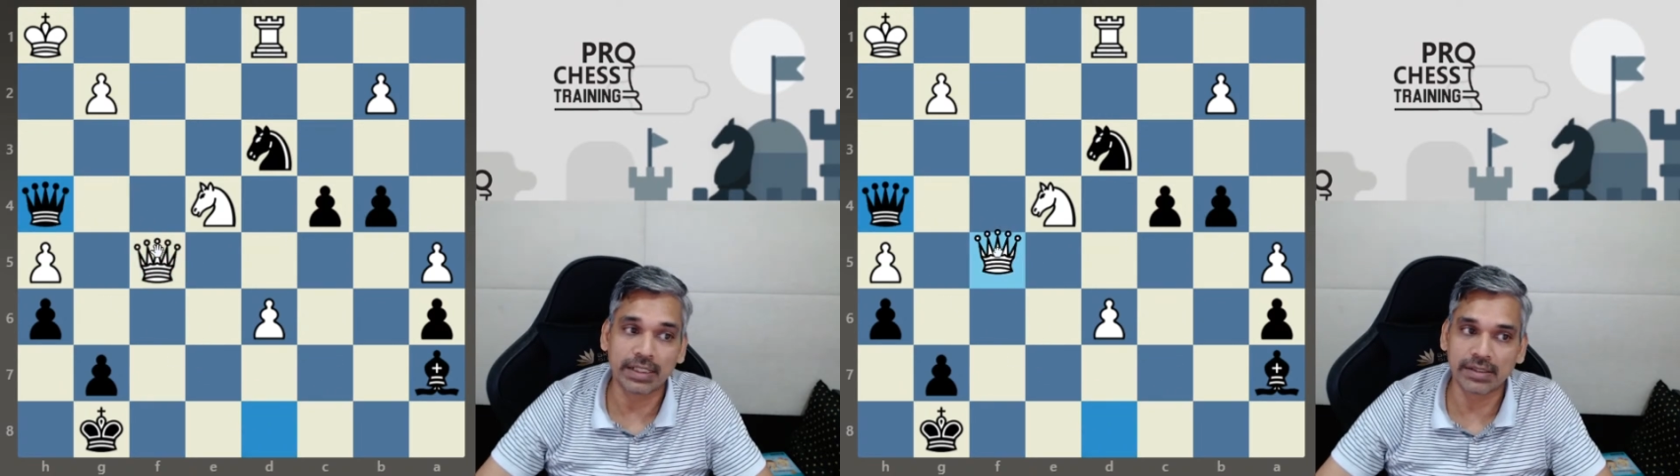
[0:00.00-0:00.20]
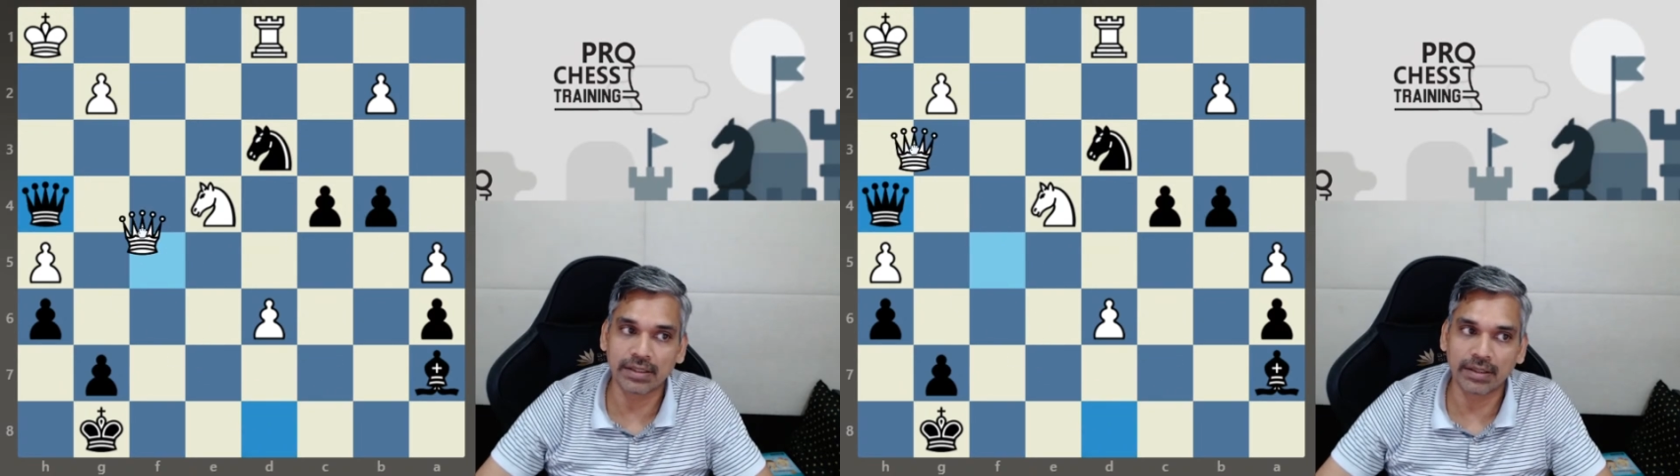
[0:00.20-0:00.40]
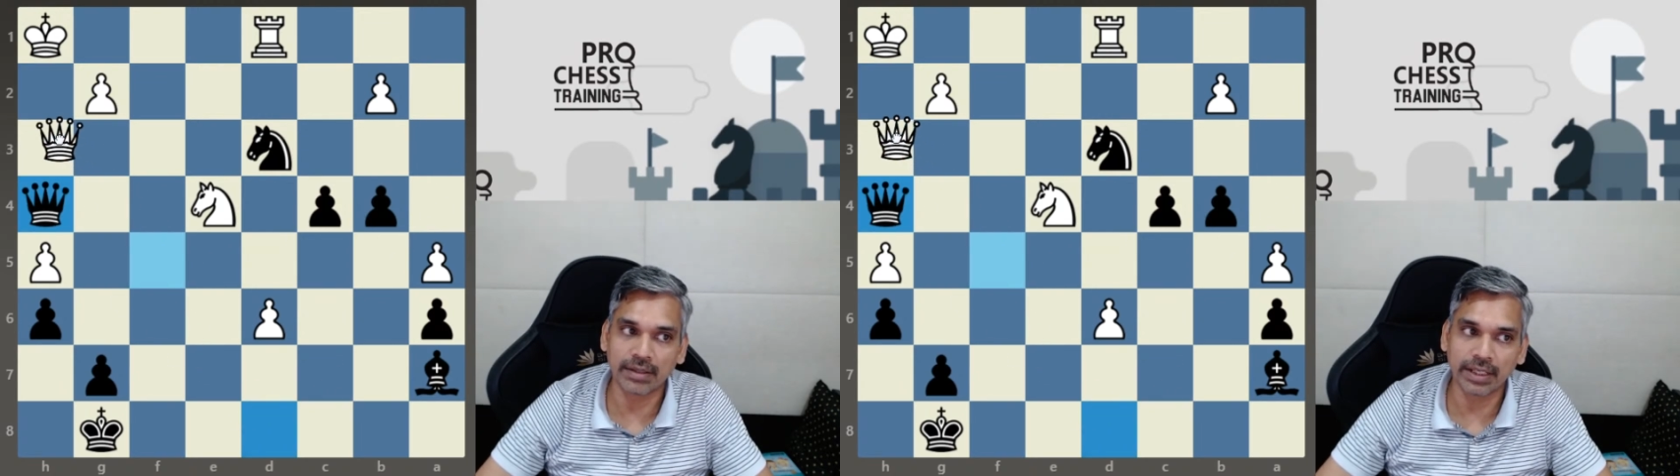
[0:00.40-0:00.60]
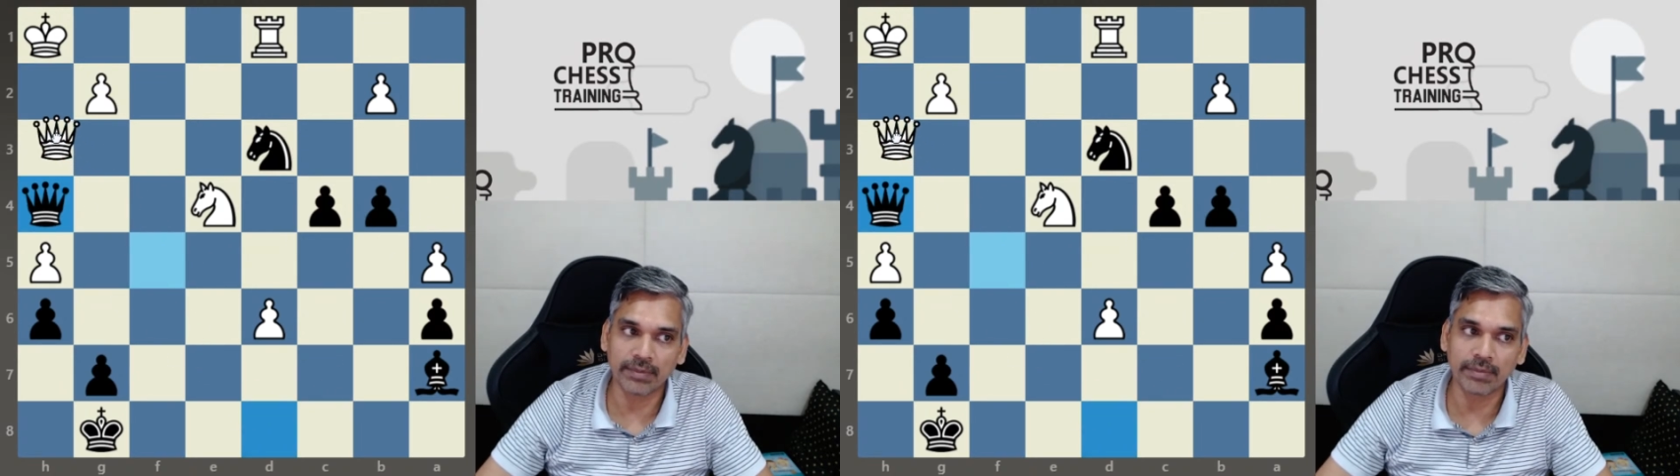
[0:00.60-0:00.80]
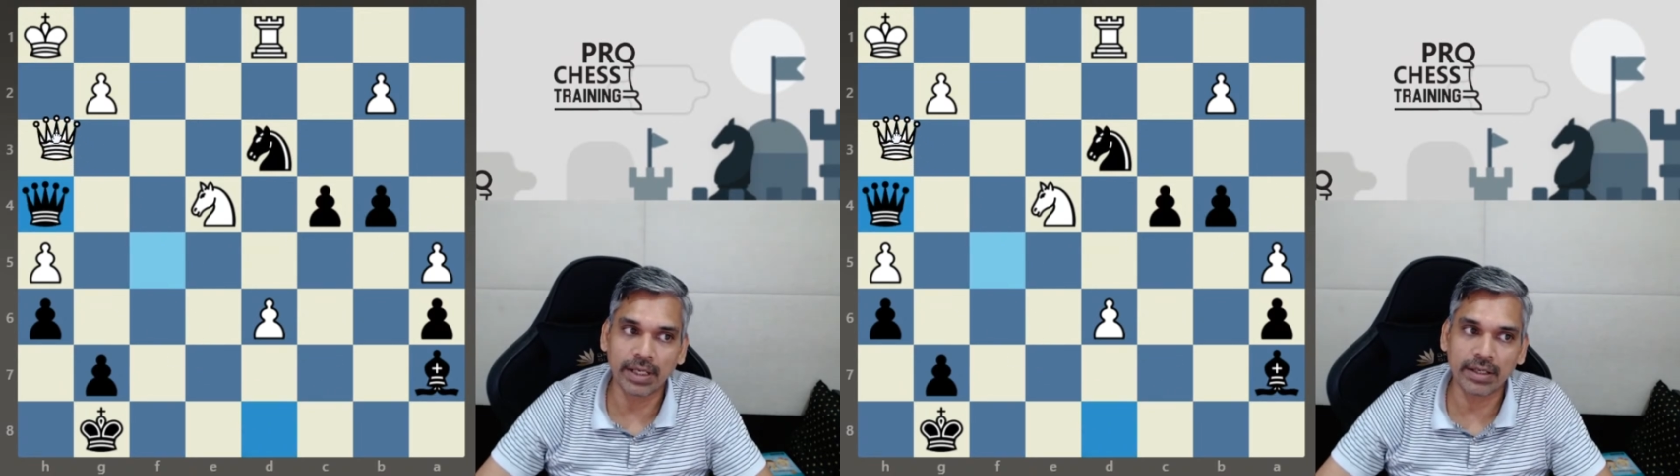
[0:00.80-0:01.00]
It's
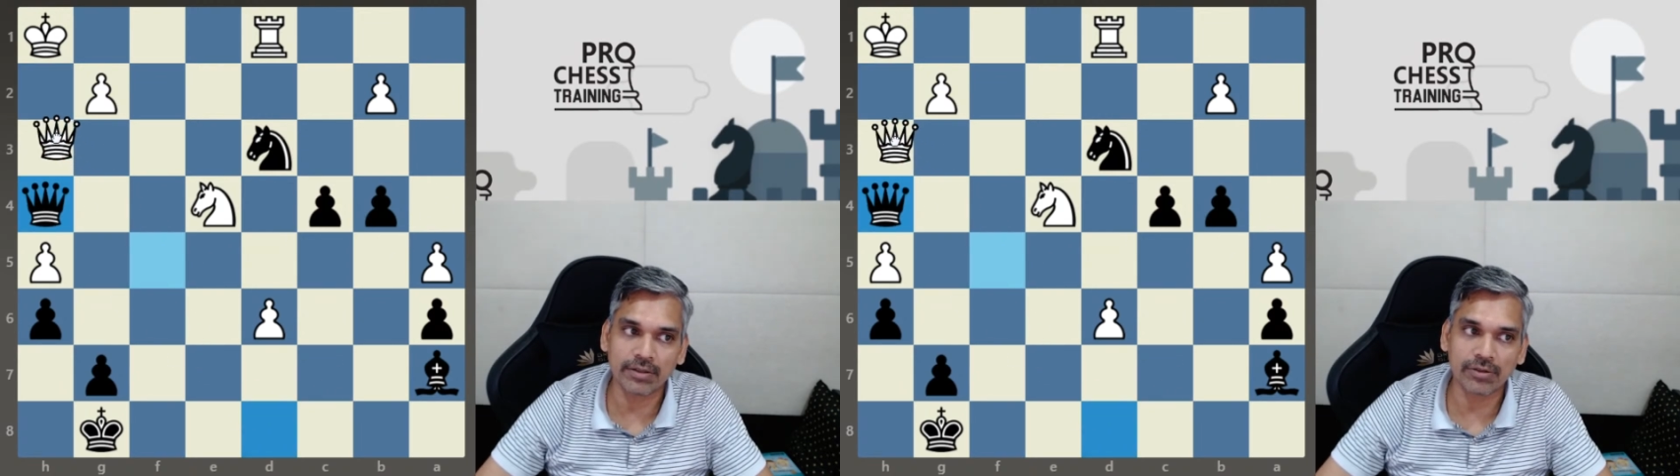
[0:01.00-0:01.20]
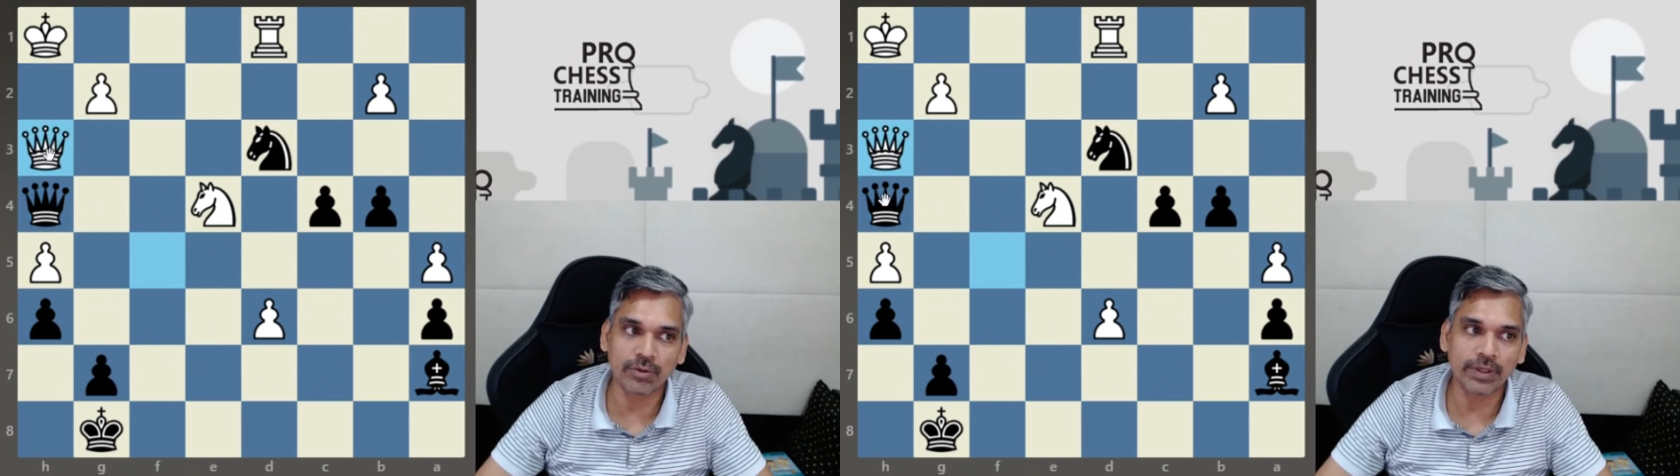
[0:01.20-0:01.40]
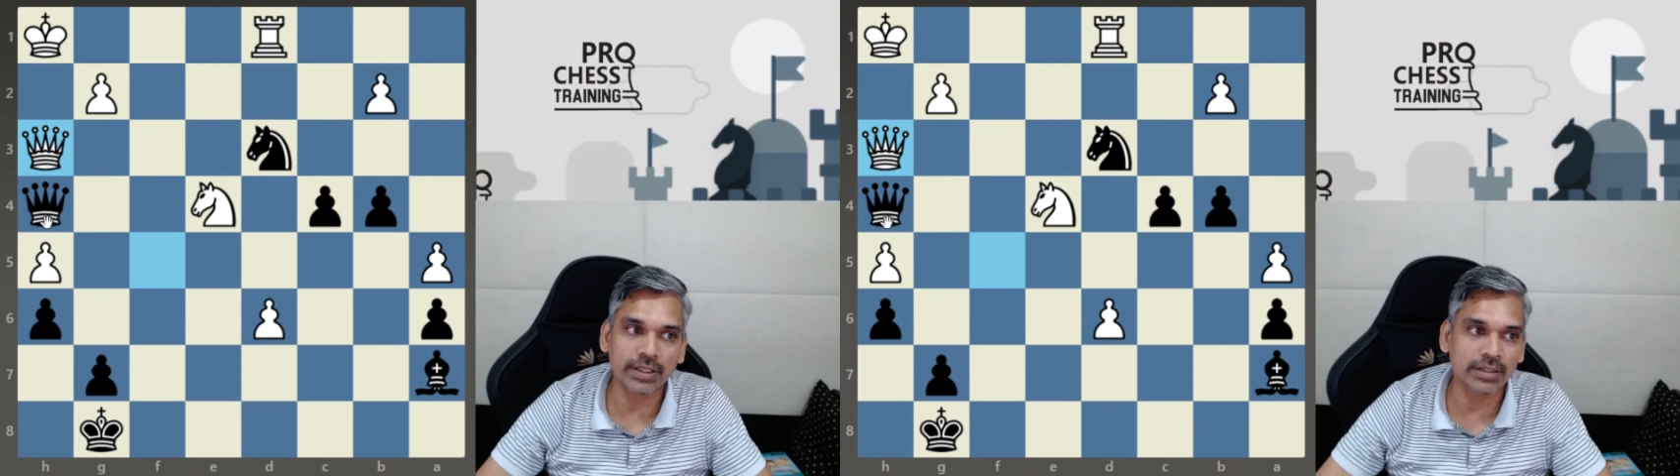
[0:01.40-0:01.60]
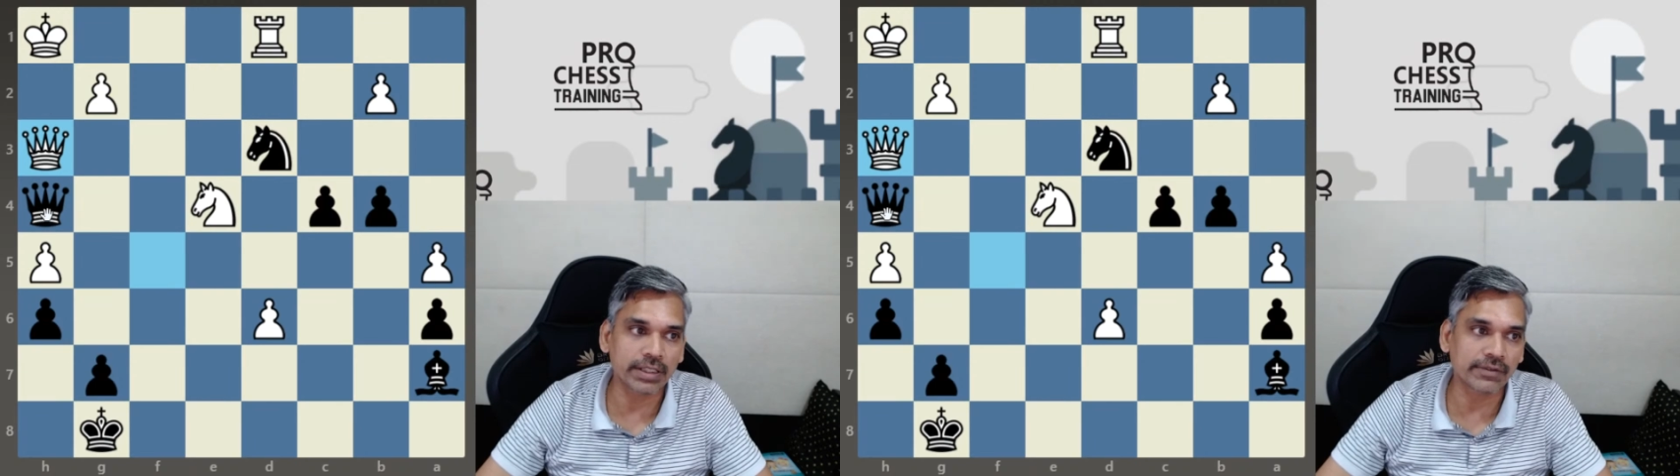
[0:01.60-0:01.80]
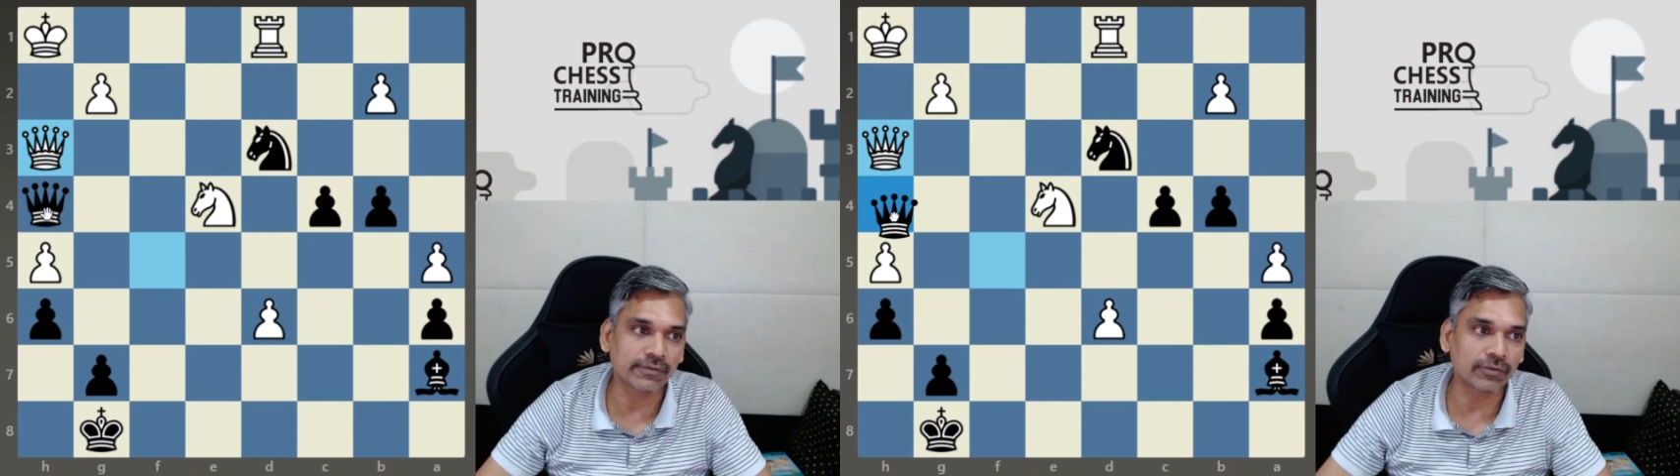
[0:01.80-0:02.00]
like mate, so queen
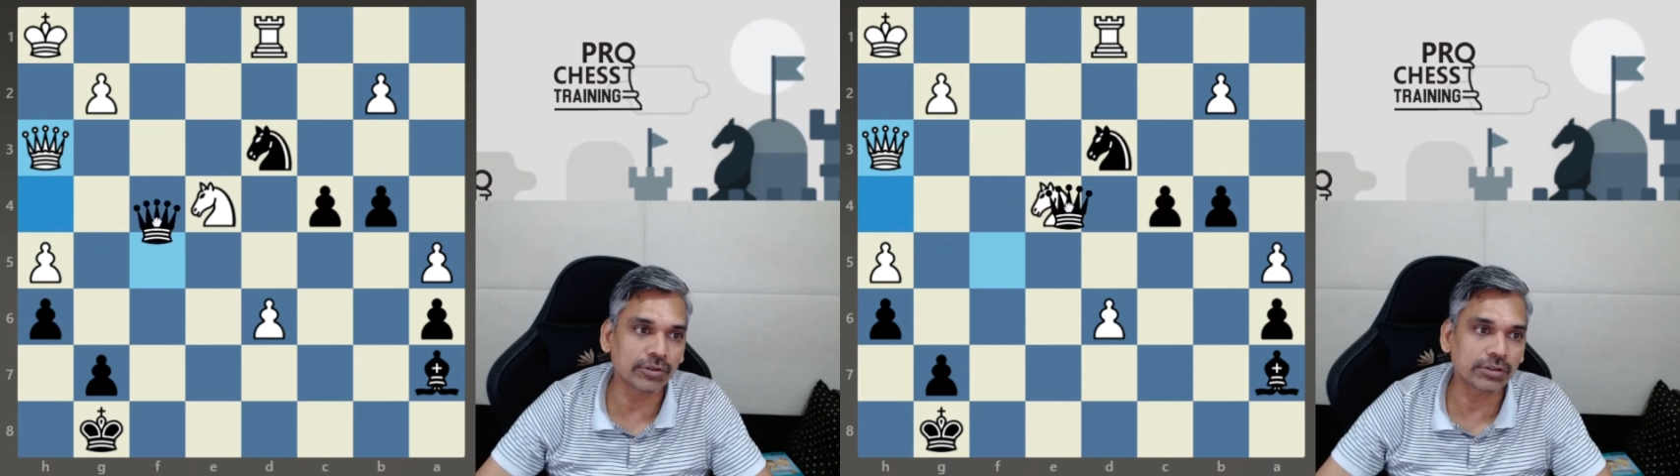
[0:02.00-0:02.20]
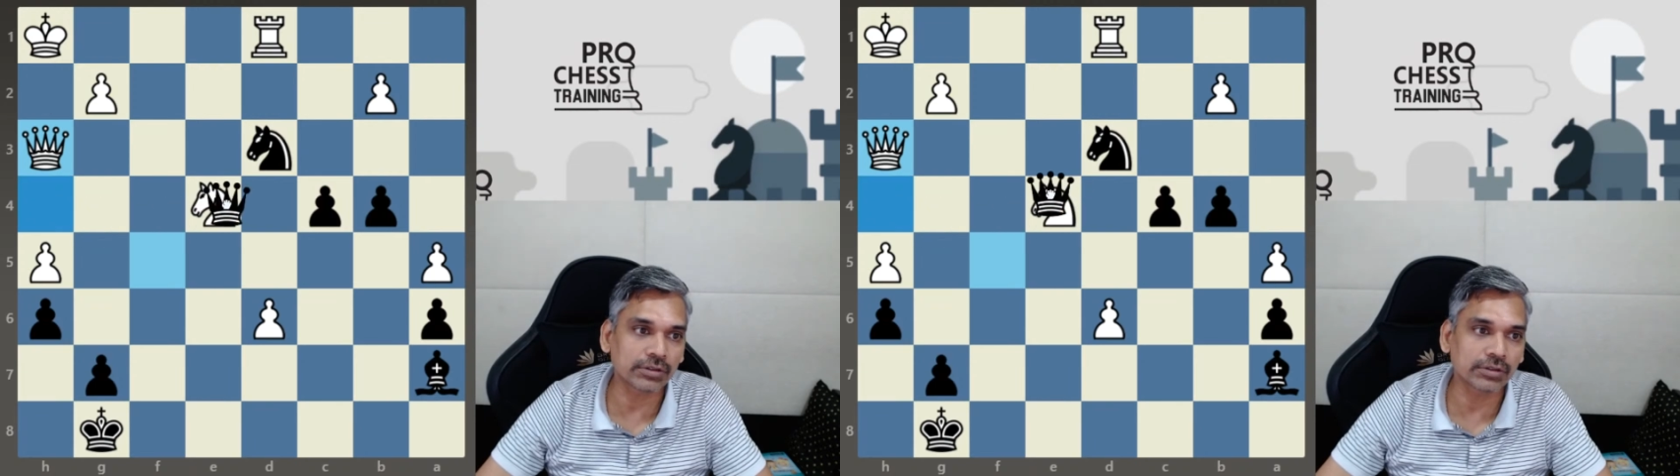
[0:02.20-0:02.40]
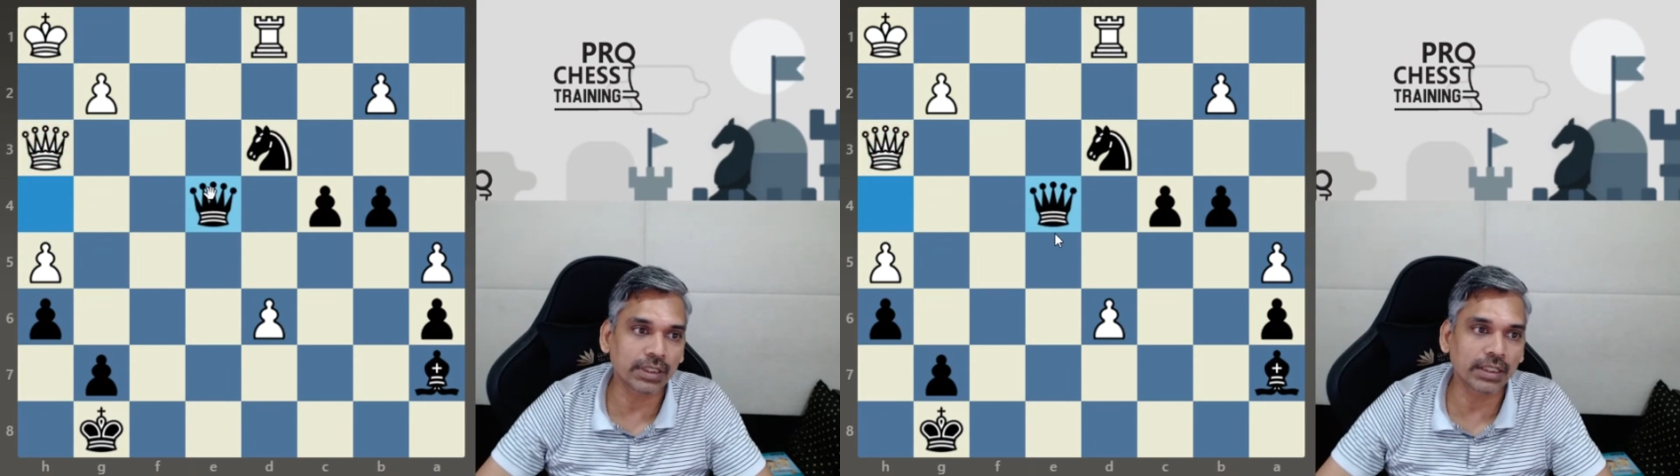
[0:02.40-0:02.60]
h3 is forced,